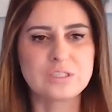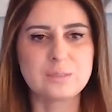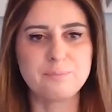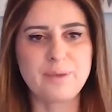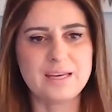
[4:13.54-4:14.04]

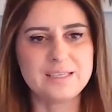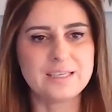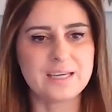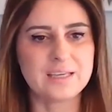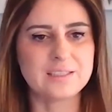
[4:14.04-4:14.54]

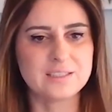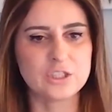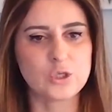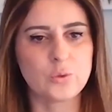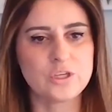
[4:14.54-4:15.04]
depending on the
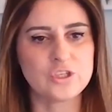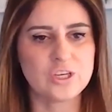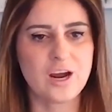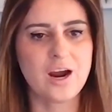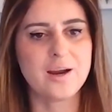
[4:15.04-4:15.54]

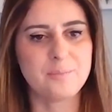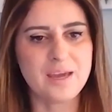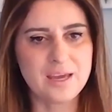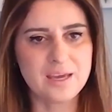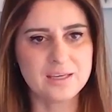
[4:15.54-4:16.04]
situation I am
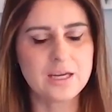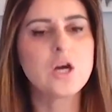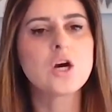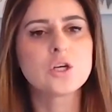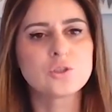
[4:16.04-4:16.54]
in
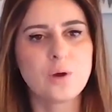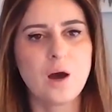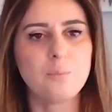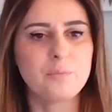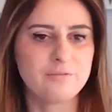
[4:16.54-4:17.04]
to
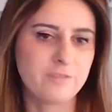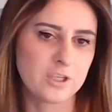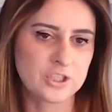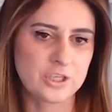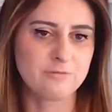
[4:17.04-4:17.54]
help me
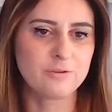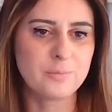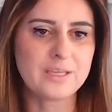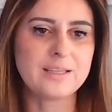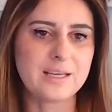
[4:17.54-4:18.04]
function. For
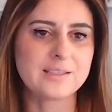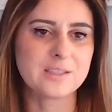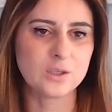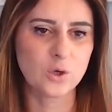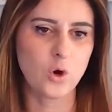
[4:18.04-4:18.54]
me, that's
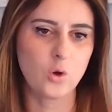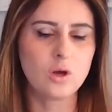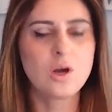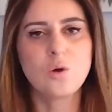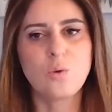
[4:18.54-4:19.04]
the goal,
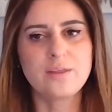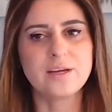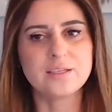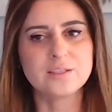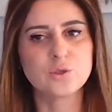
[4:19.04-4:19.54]
whether
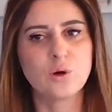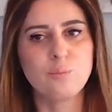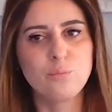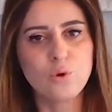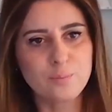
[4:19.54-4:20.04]
it's to
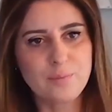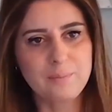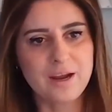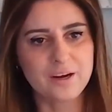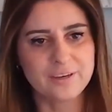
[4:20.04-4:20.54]
abort my
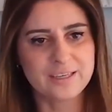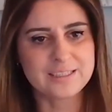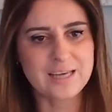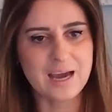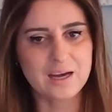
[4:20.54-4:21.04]
migraine
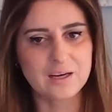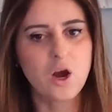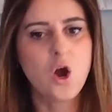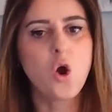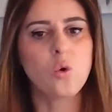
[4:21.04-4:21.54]
attack
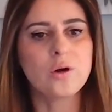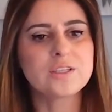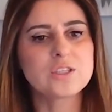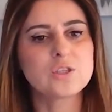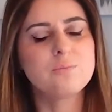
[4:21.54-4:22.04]
or
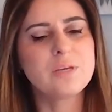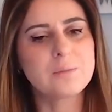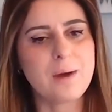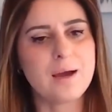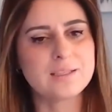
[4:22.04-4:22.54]
it's to
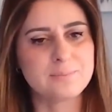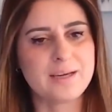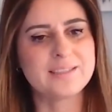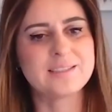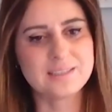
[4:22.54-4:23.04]
minimize my
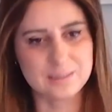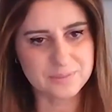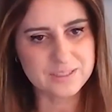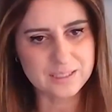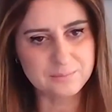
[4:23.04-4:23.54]

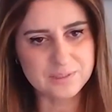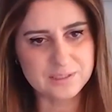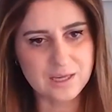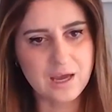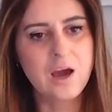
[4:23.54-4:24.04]

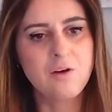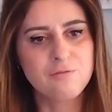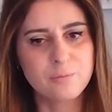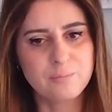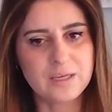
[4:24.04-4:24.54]
symptoms.
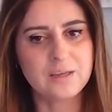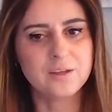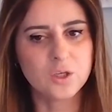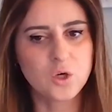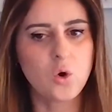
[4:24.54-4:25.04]
For me,
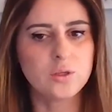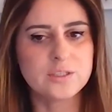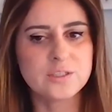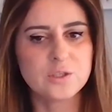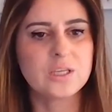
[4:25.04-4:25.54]
the goal
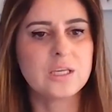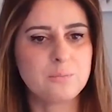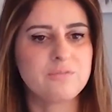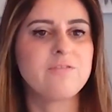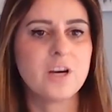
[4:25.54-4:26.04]
is to
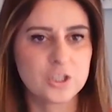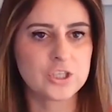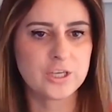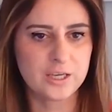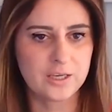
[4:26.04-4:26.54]
keep
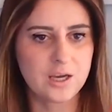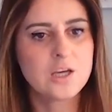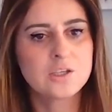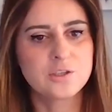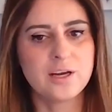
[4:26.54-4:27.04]
functioning
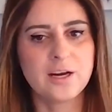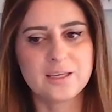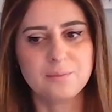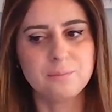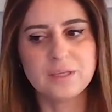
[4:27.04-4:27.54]
so that I
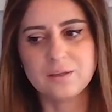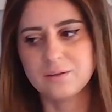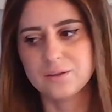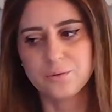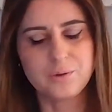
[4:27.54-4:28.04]
can
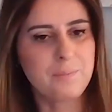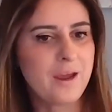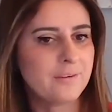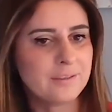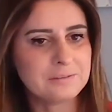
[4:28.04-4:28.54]
be, the
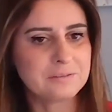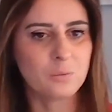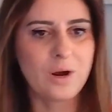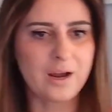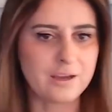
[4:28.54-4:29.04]
parent, the
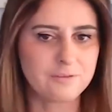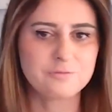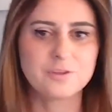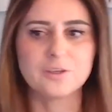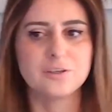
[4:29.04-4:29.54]
wife,
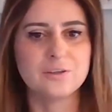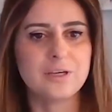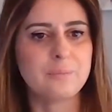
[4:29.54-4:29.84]
the